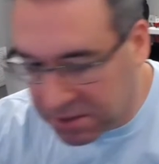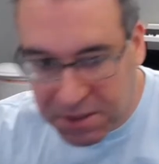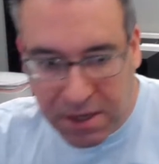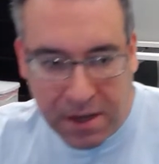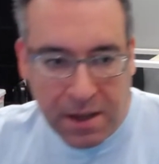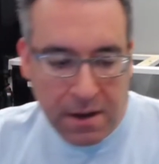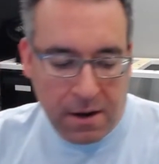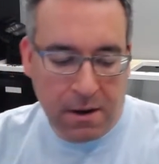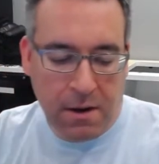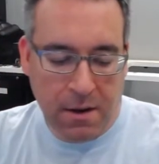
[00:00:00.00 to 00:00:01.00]
sake
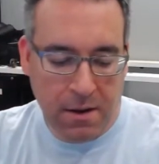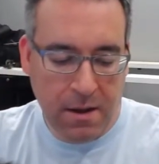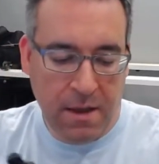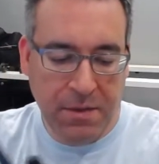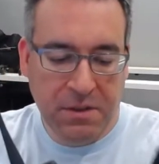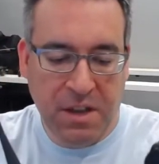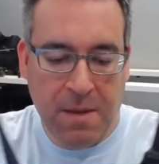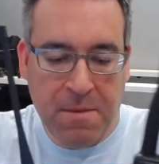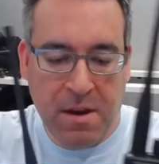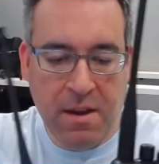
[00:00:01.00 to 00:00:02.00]
here, at the
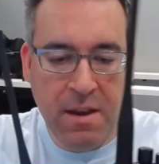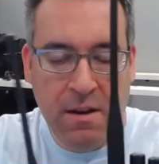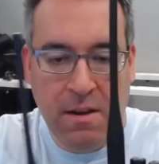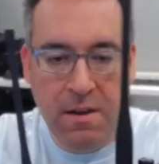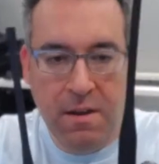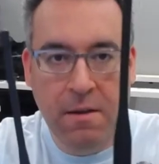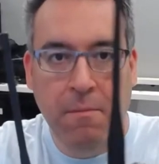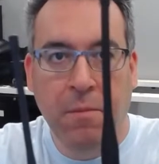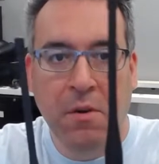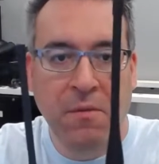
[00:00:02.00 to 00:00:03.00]
same height,
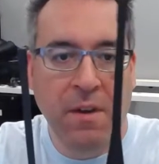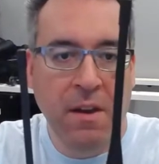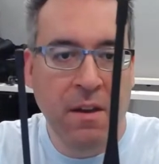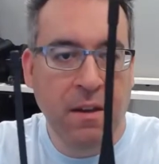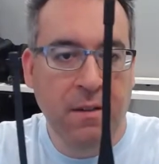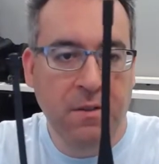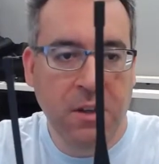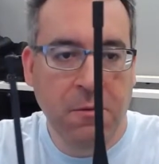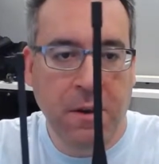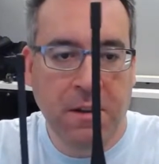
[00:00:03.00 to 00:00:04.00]
Bofang,
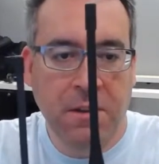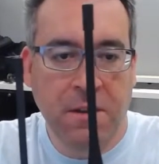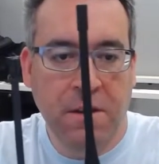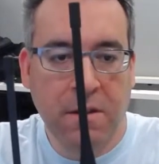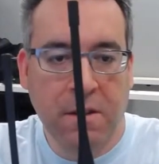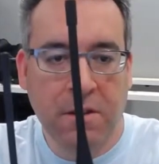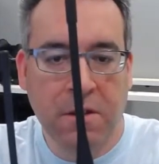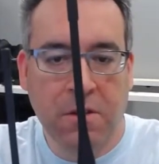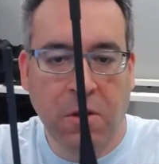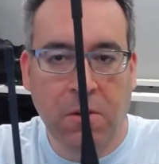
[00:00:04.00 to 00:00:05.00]
TYT, you can see
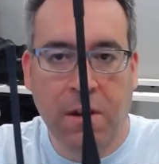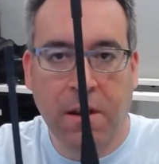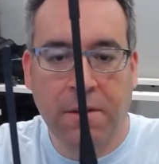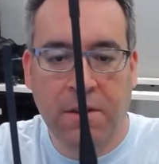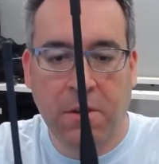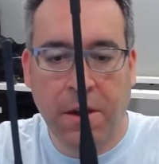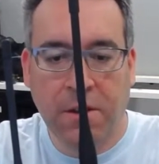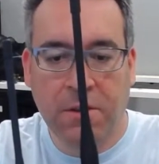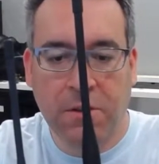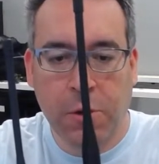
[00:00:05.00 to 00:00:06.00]
the total height.
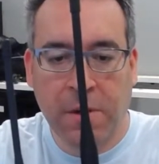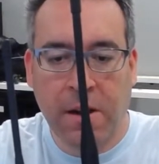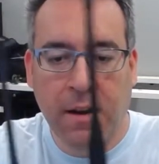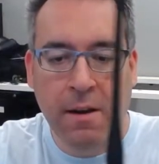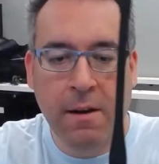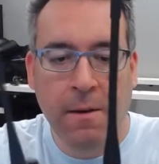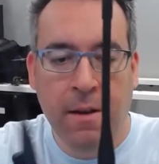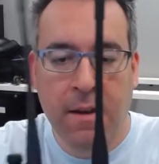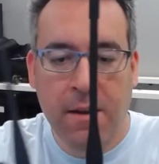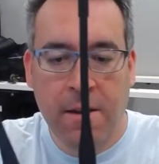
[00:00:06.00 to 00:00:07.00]
TYT is a little bit higher.
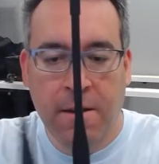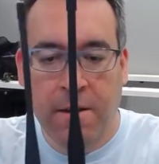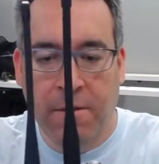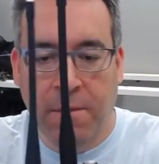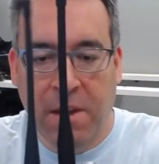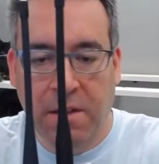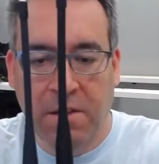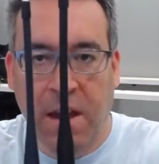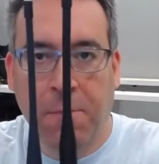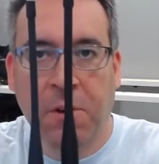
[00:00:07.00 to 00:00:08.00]
From the
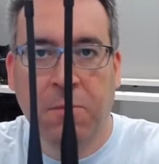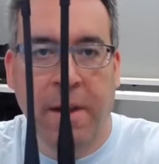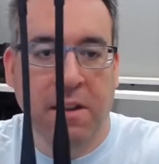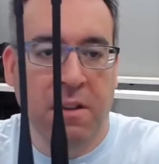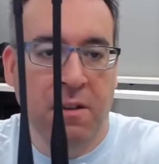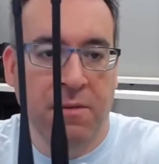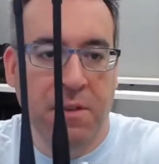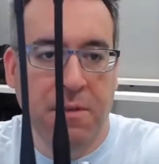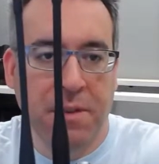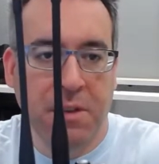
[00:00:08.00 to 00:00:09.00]
antenna perspective,
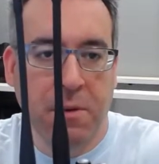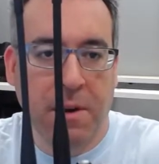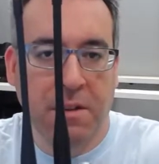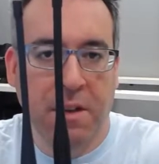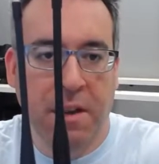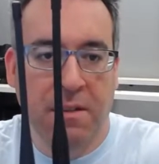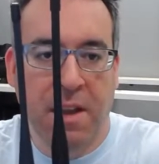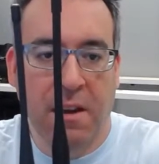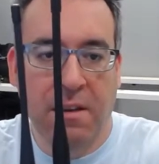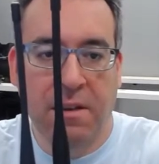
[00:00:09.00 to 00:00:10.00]
even the TYT
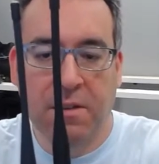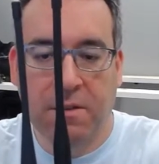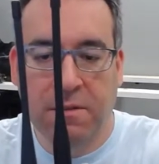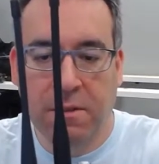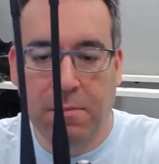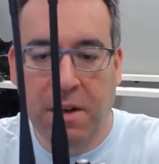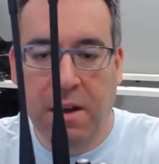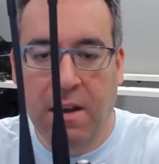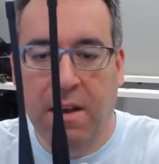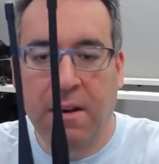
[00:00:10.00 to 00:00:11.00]
antenna is a little bit
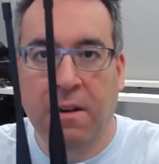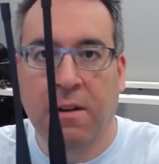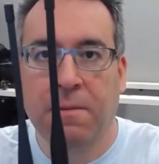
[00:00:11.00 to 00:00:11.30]
higher.